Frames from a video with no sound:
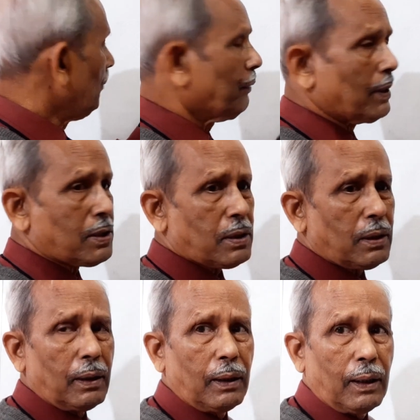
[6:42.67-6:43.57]
first
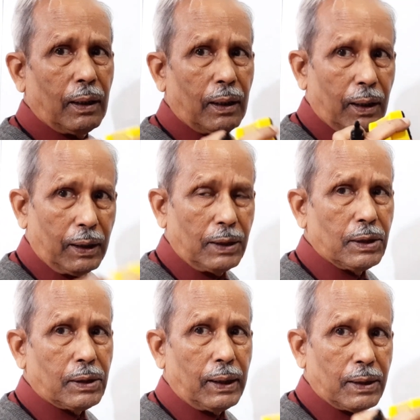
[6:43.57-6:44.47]

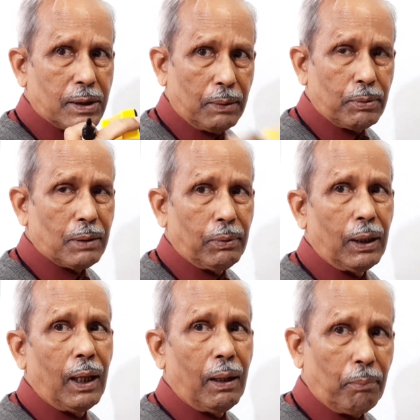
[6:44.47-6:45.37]
digit is
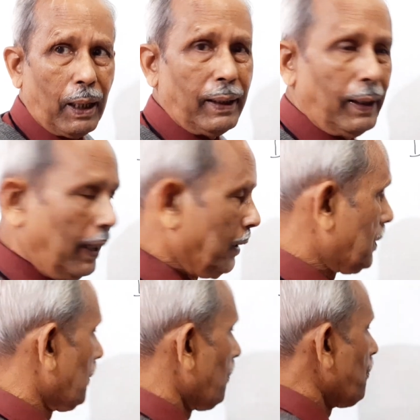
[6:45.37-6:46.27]
divisible by 8.